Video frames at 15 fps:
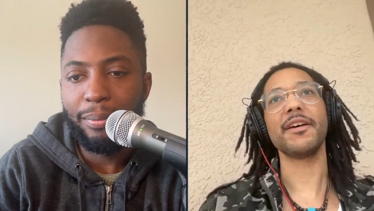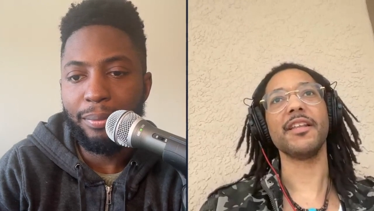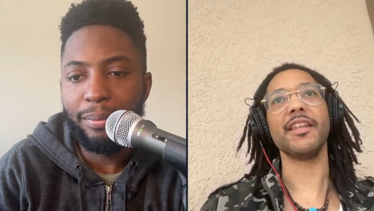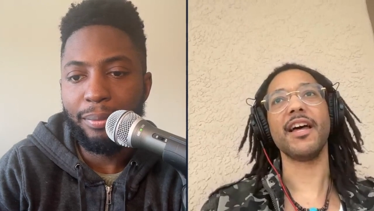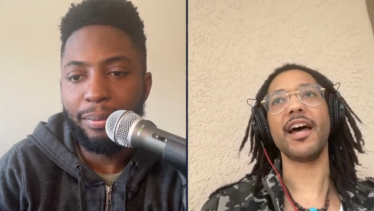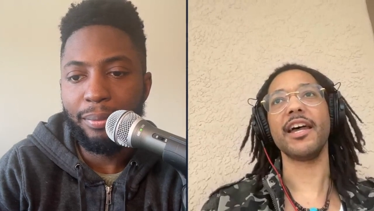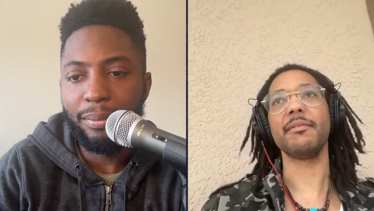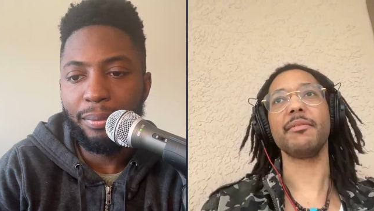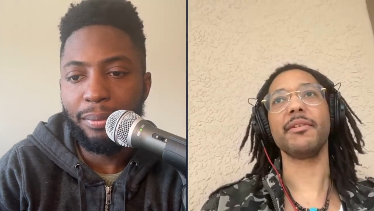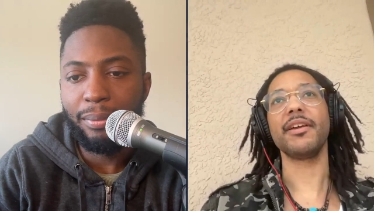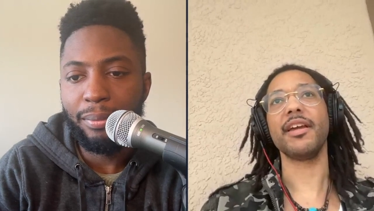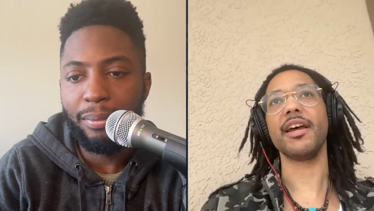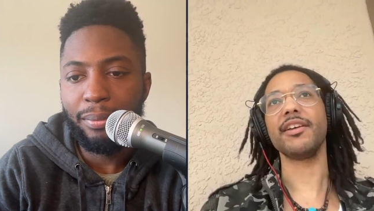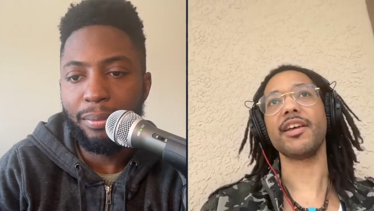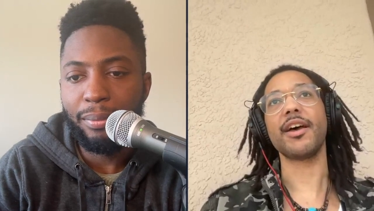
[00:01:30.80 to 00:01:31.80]
Speaker 1: a lot.
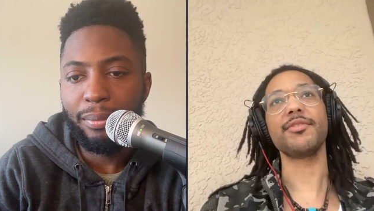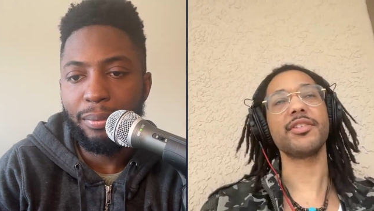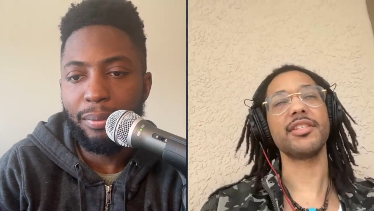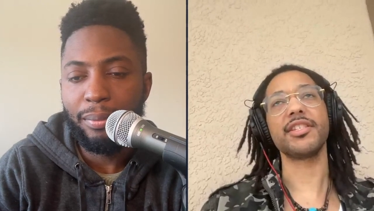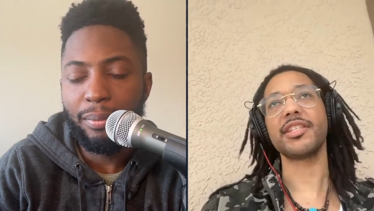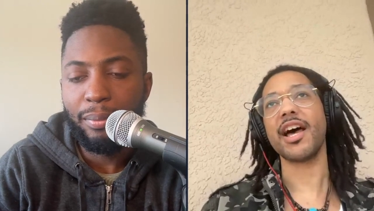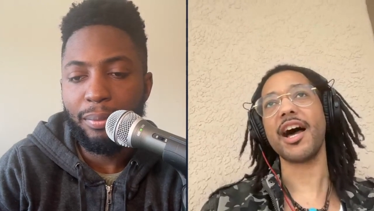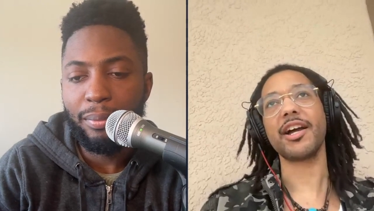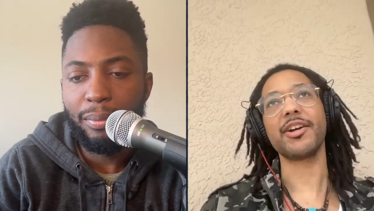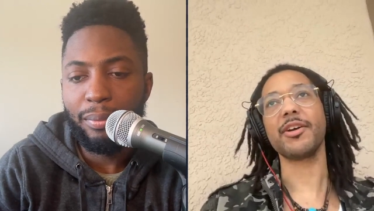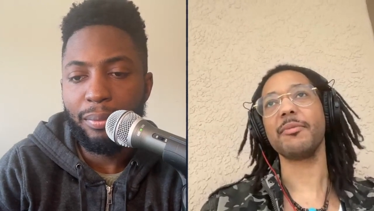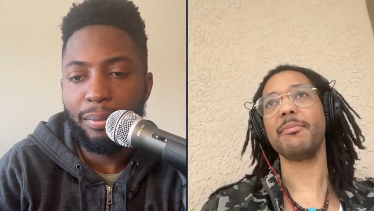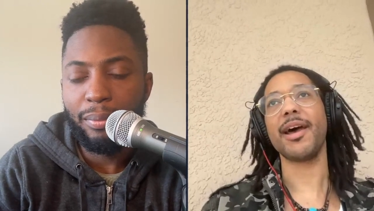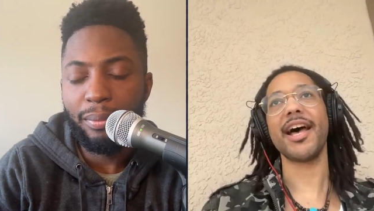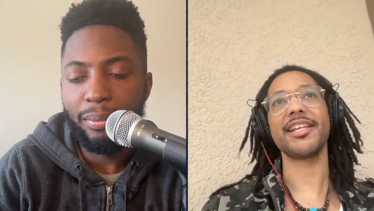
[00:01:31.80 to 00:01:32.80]
I, I was in soccer,
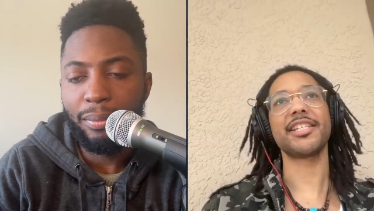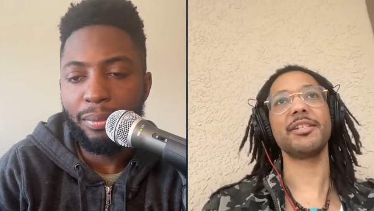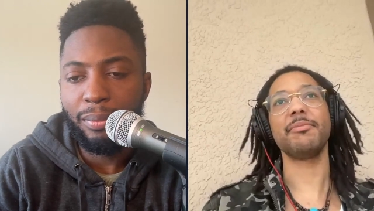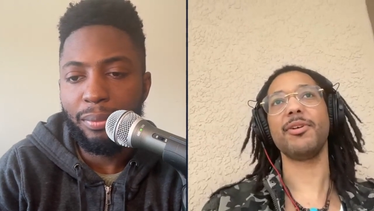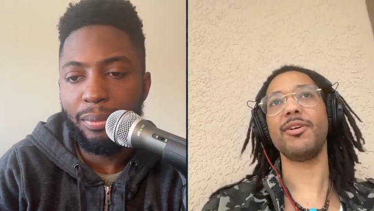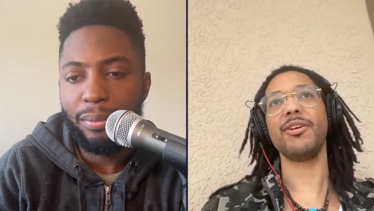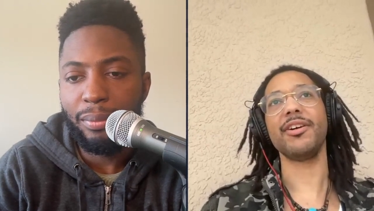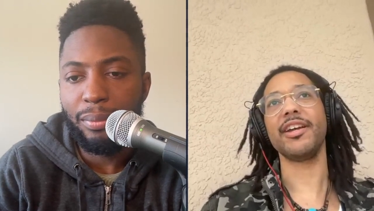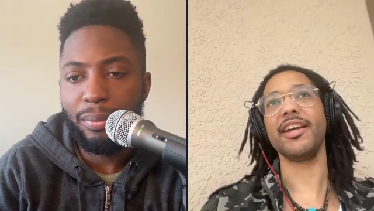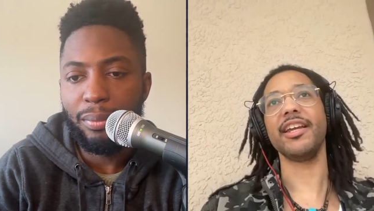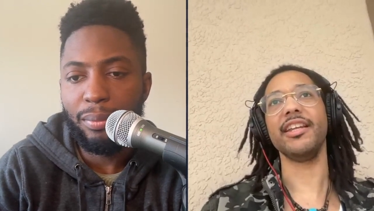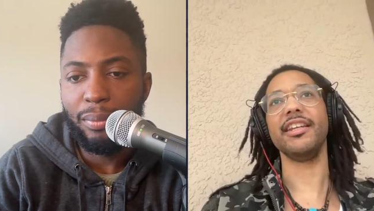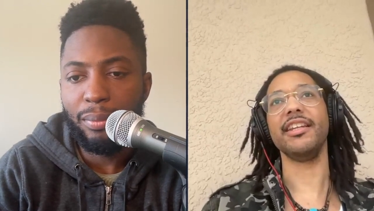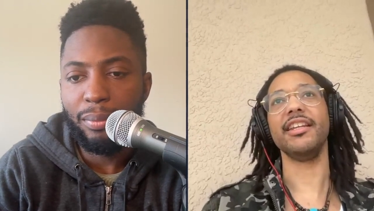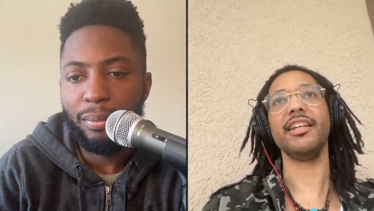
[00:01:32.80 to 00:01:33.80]
basketball,
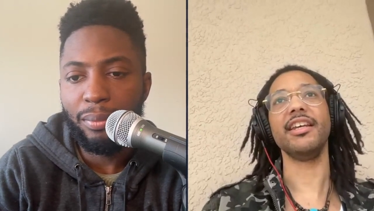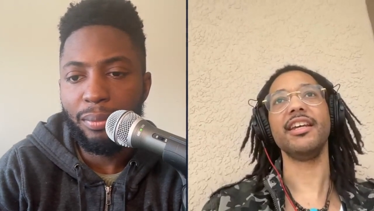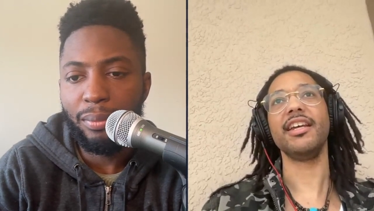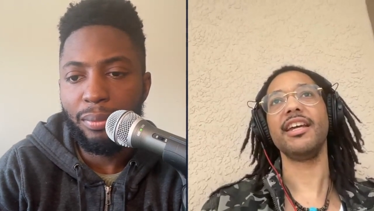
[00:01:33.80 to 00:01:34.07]
and